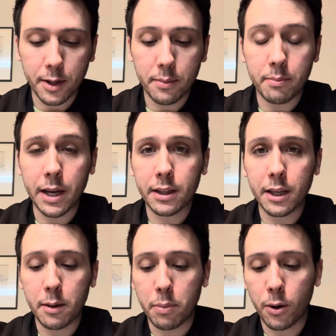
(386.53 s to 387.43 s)
Make the
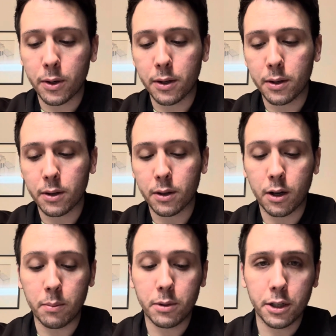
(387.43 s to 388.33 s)
opponent
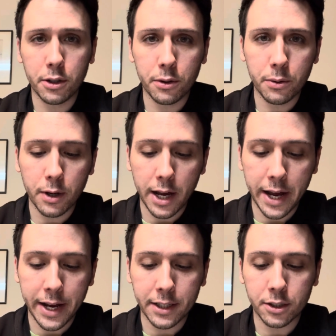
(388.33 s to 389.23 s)
come to you
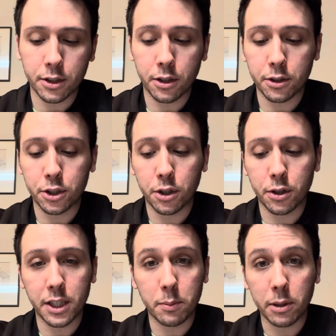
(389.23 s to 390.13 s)
as their
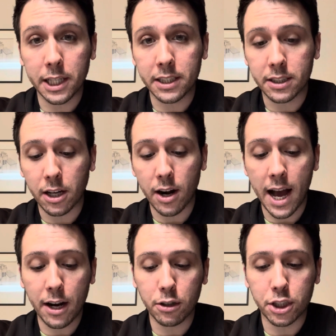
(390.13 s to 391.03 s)
journey depletes their
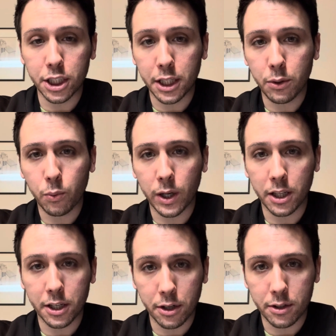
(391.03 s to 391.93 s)
energy while
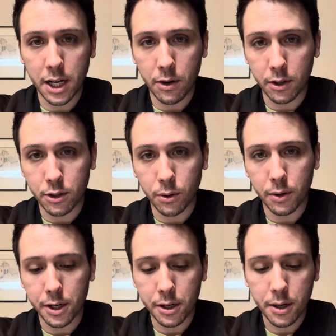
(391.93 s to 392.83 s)
in your
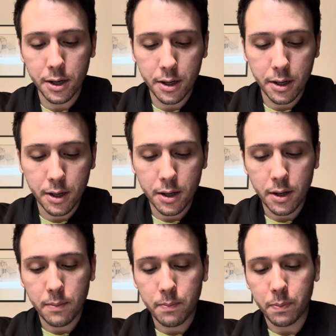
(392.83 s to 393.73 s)
territory.
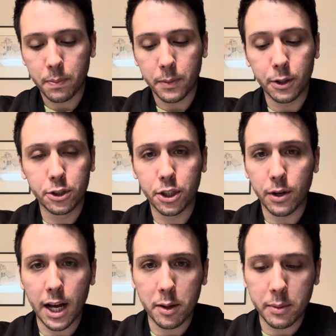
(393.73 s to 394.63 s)
Use your
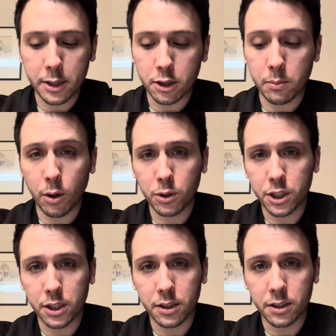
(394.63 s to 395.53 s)
enemy's
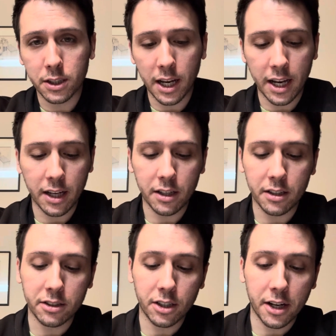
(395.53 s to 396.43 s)
emotions and
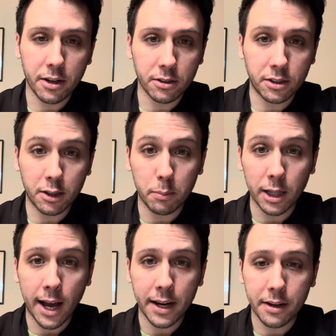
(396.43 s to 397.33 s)
desires to
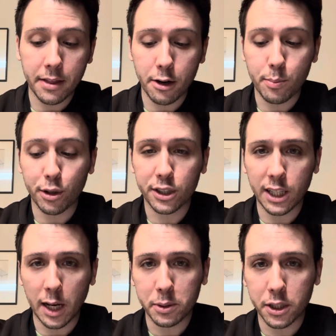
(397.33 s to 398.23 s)
blind their
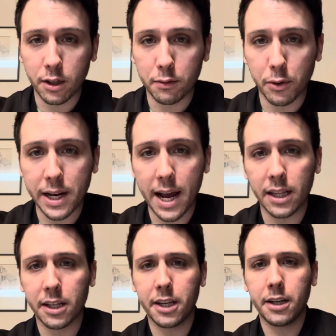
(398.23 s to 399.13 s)
perception of
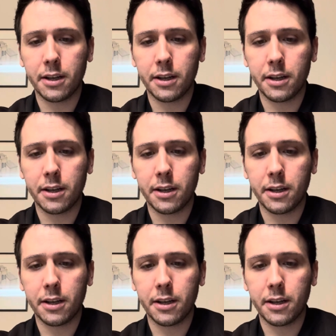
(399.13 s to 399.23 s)
reality.